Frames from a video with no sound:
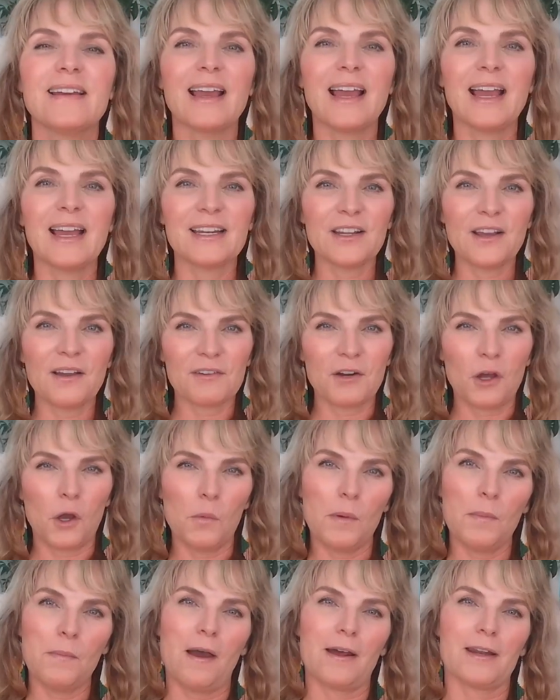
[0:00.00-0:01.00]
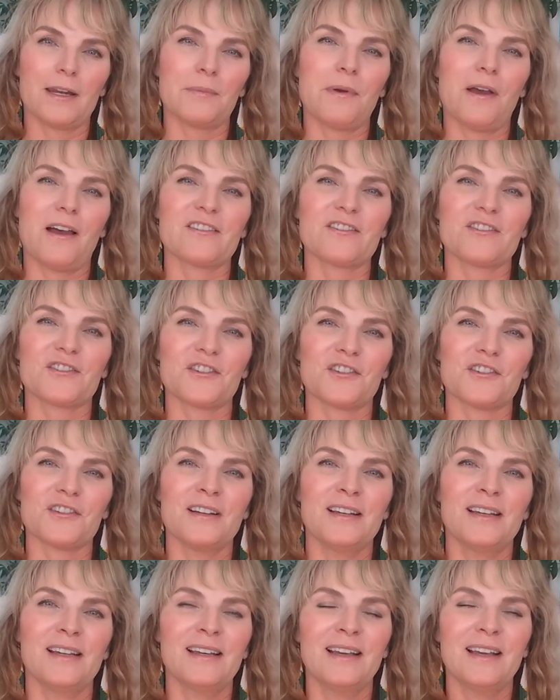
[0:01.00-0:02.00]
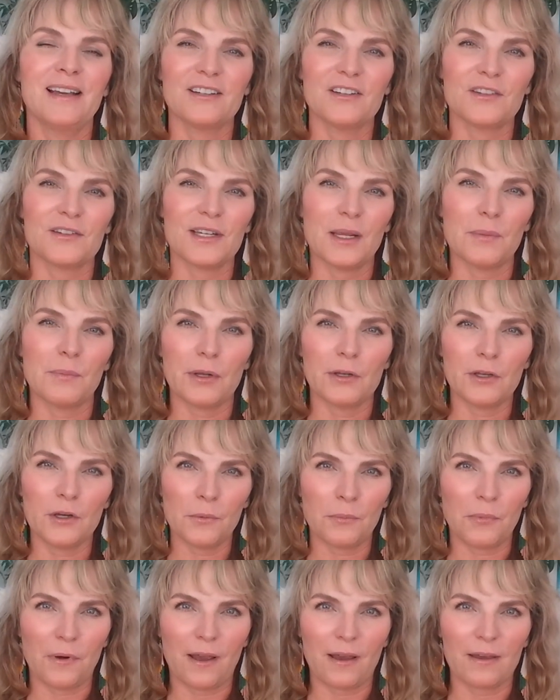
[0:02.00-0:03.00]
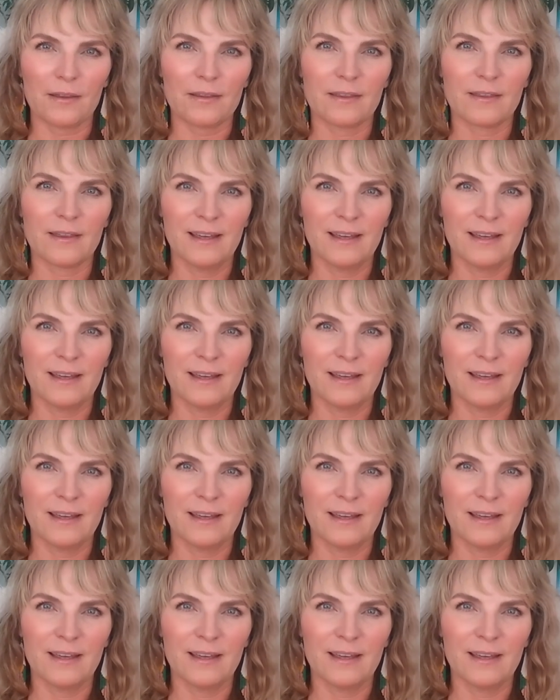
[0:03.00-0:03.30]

and you have an open body posture. You deepen your breath